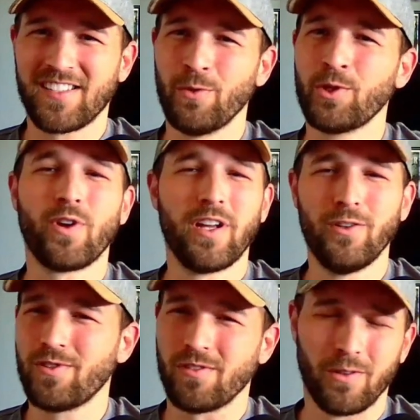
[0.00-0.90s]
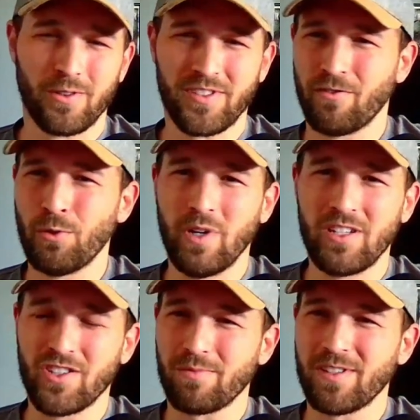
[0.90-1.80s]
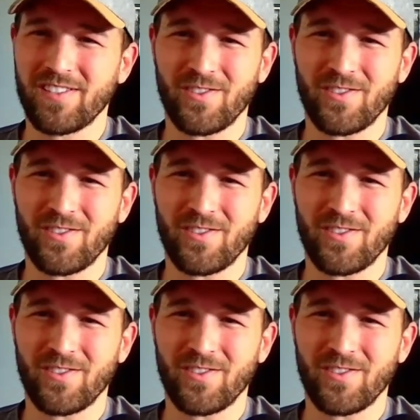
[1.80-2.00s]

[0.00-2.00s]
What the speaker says: They would create new cereals every week just because